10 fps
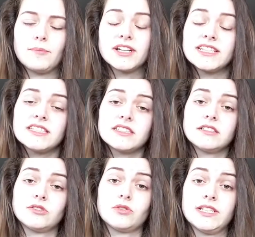but it's
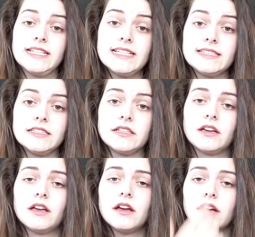still not easy.
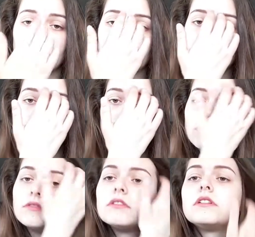It's
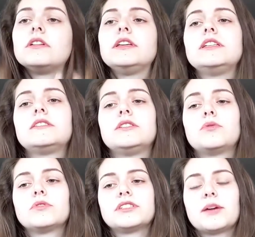not easy
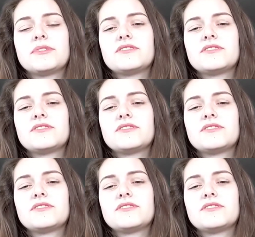all the time.